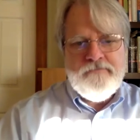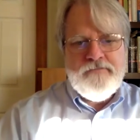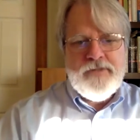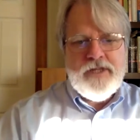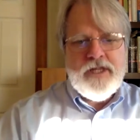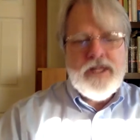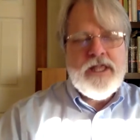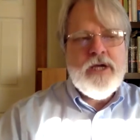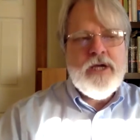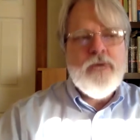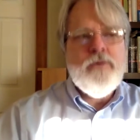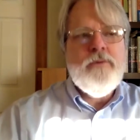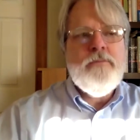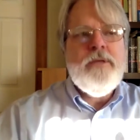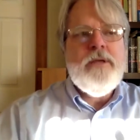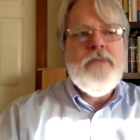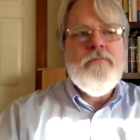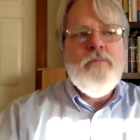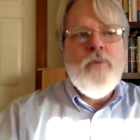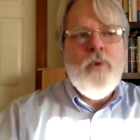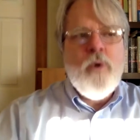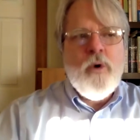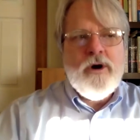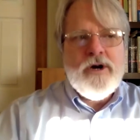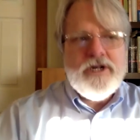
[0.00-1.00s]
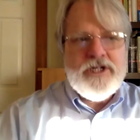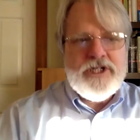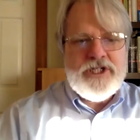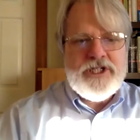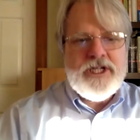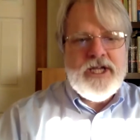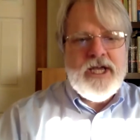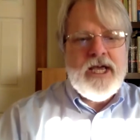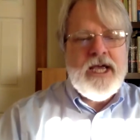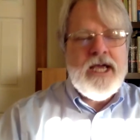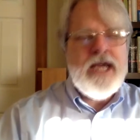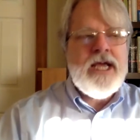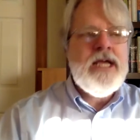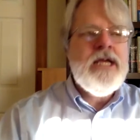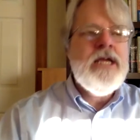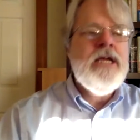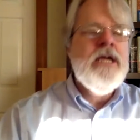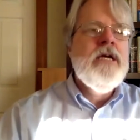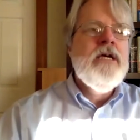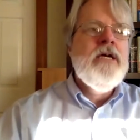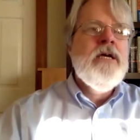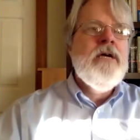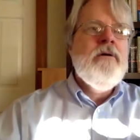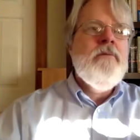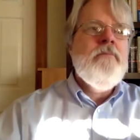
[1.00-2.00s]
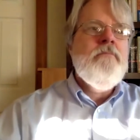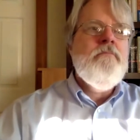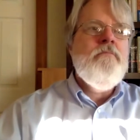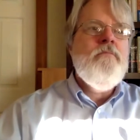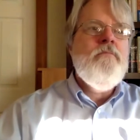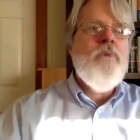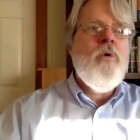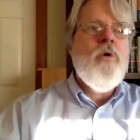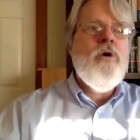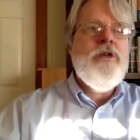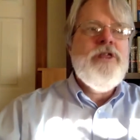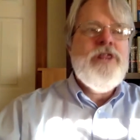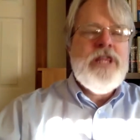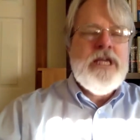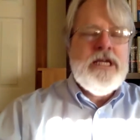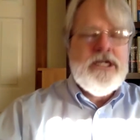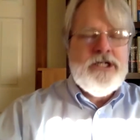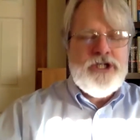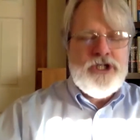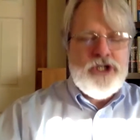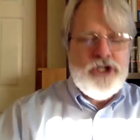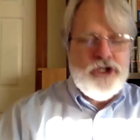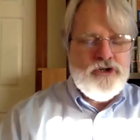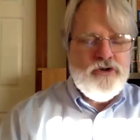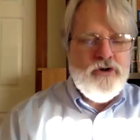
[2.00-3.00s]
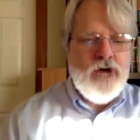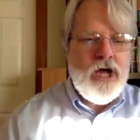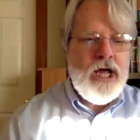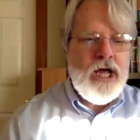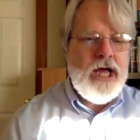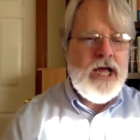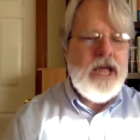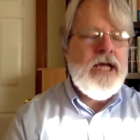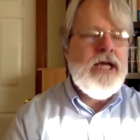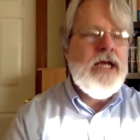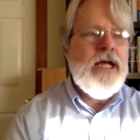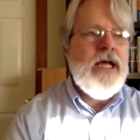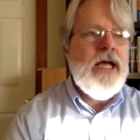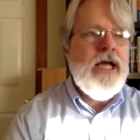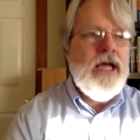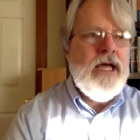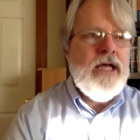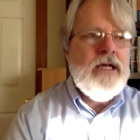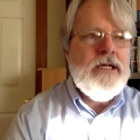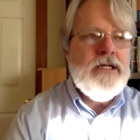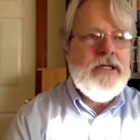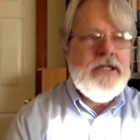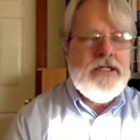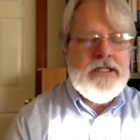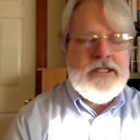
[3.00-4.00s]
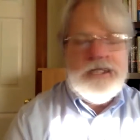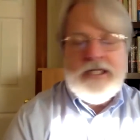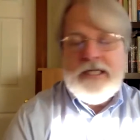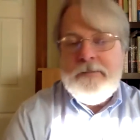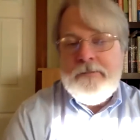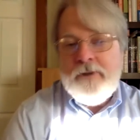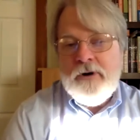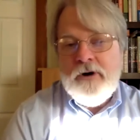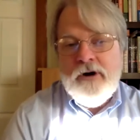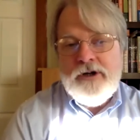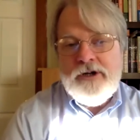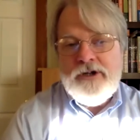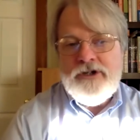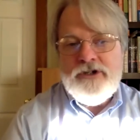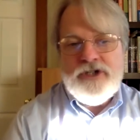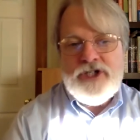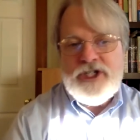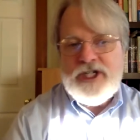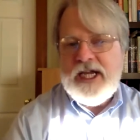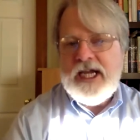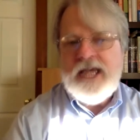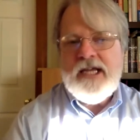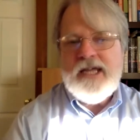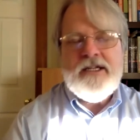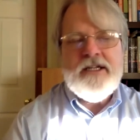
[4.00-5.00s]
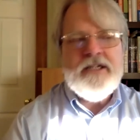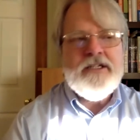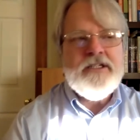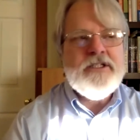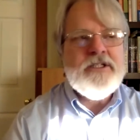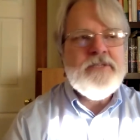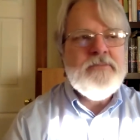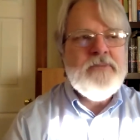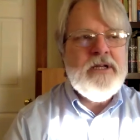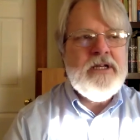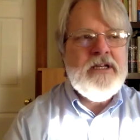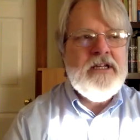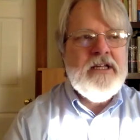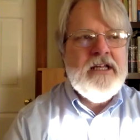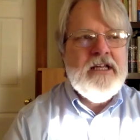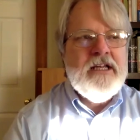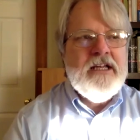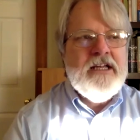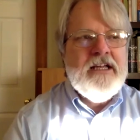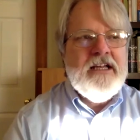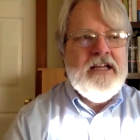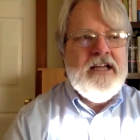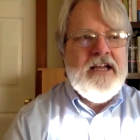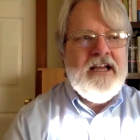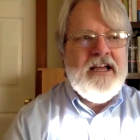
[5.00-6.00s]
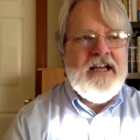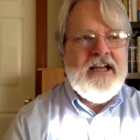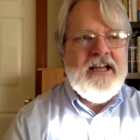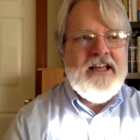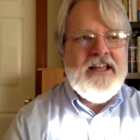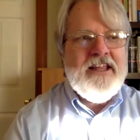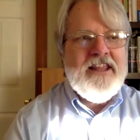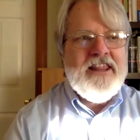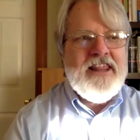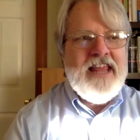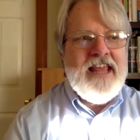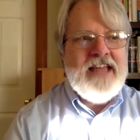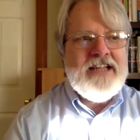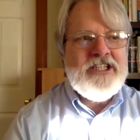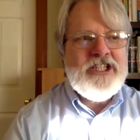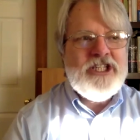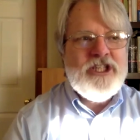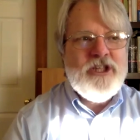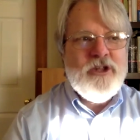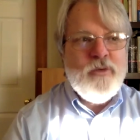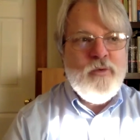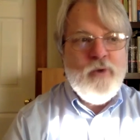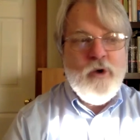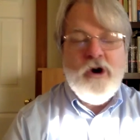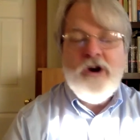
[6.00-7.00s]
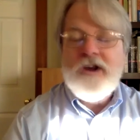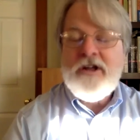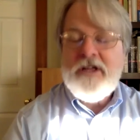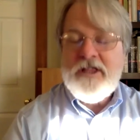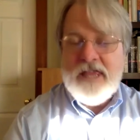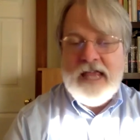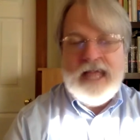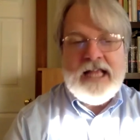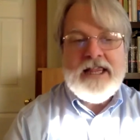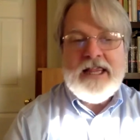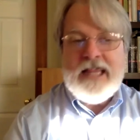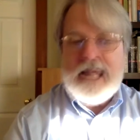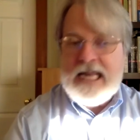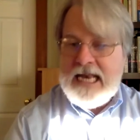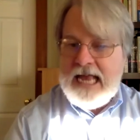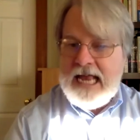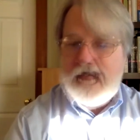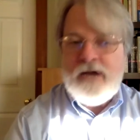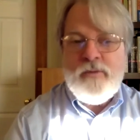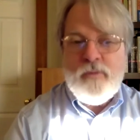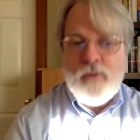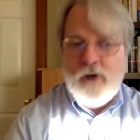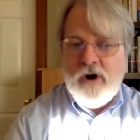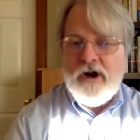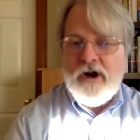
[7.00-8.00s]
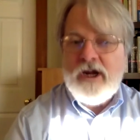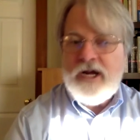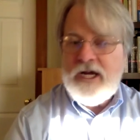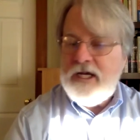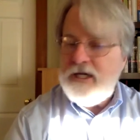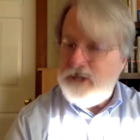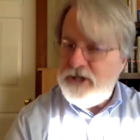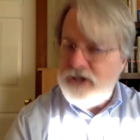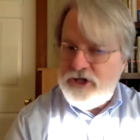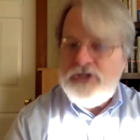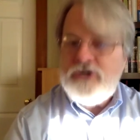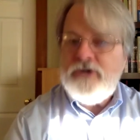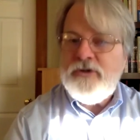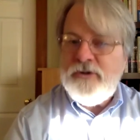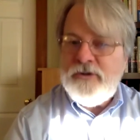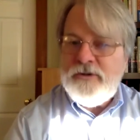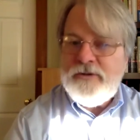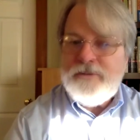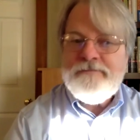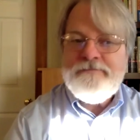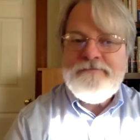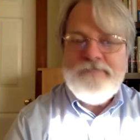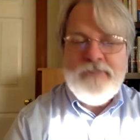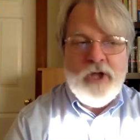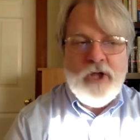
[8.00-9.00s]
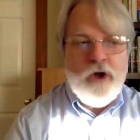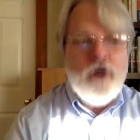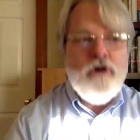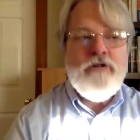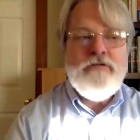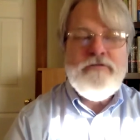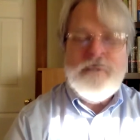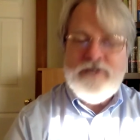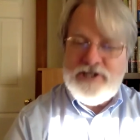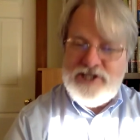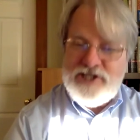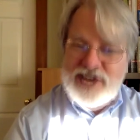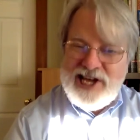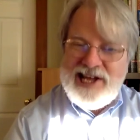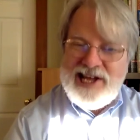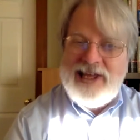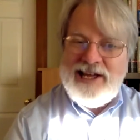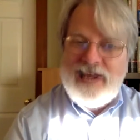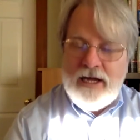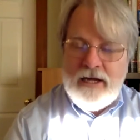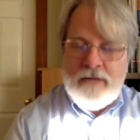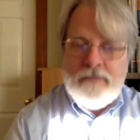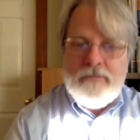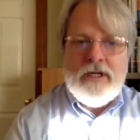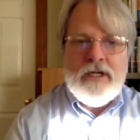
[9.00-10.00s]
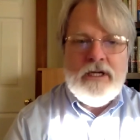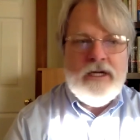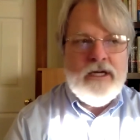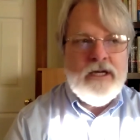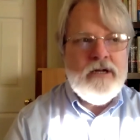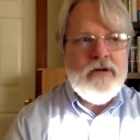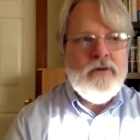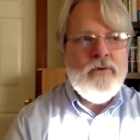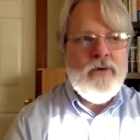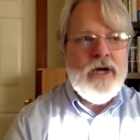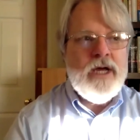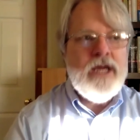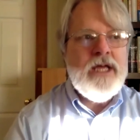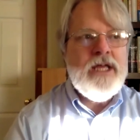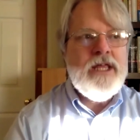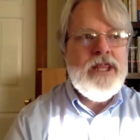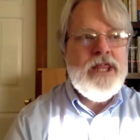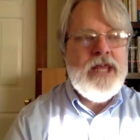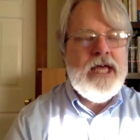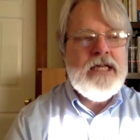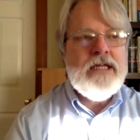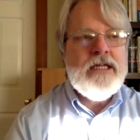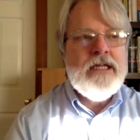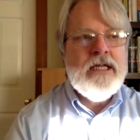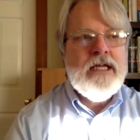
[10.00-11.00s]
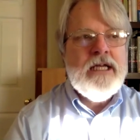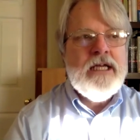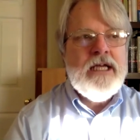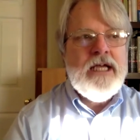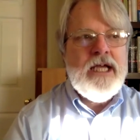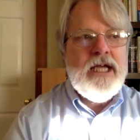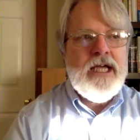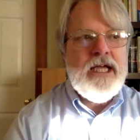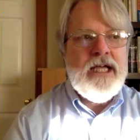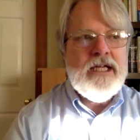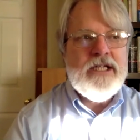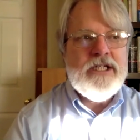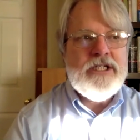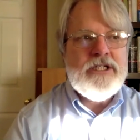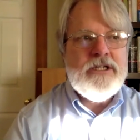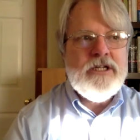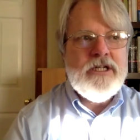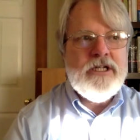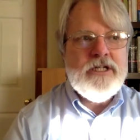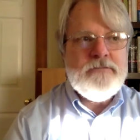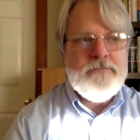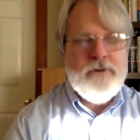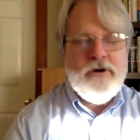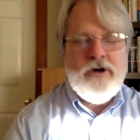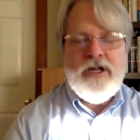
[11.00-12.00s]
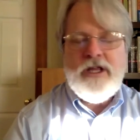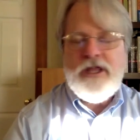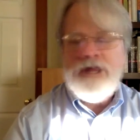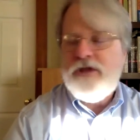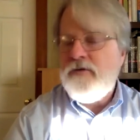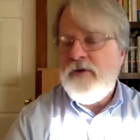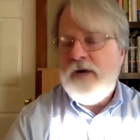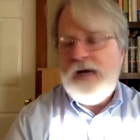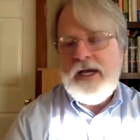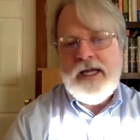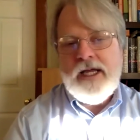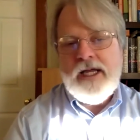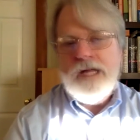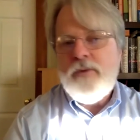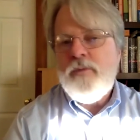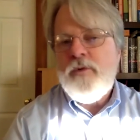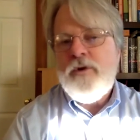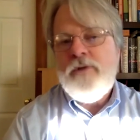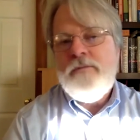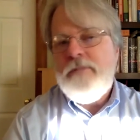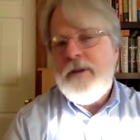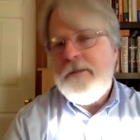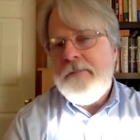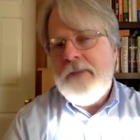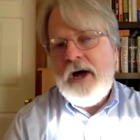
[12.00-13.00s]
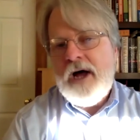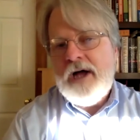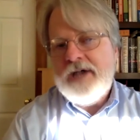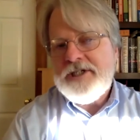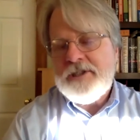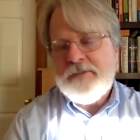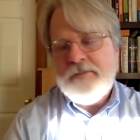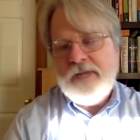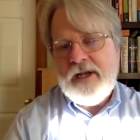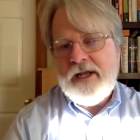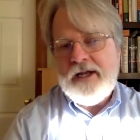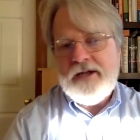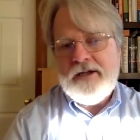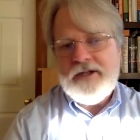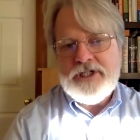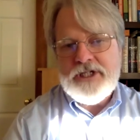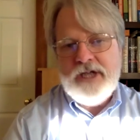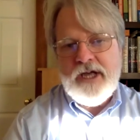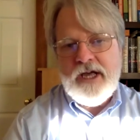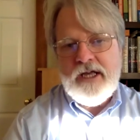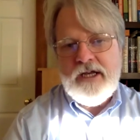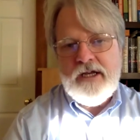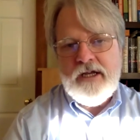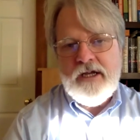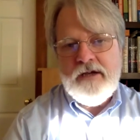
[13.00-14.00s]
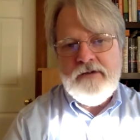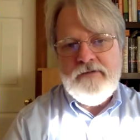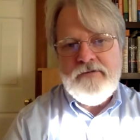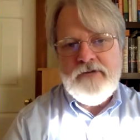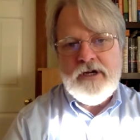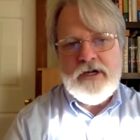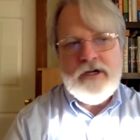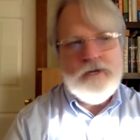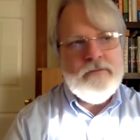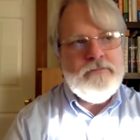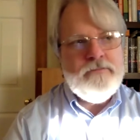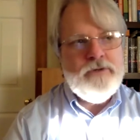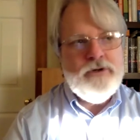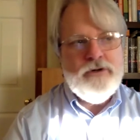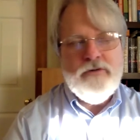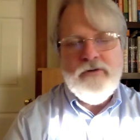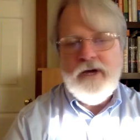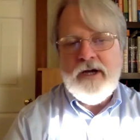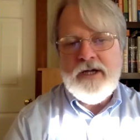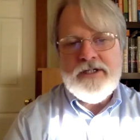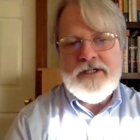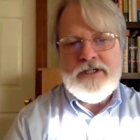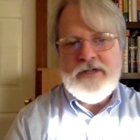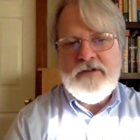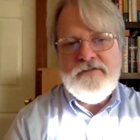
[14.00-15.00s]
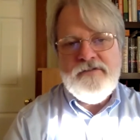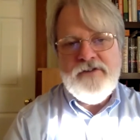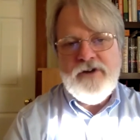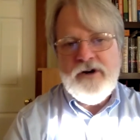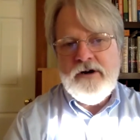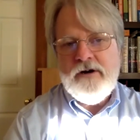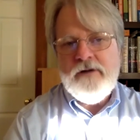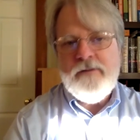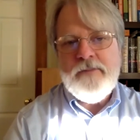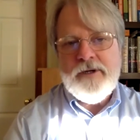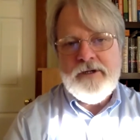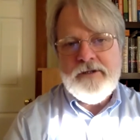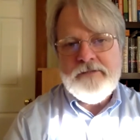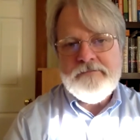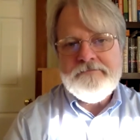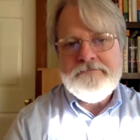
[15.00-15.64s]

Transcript: that there would be more to say, more things to try, and deeper understandings. But that's the work that the network can do over time in a way that is pretty thrilling and wouldn't be possible outside of a computerized environment.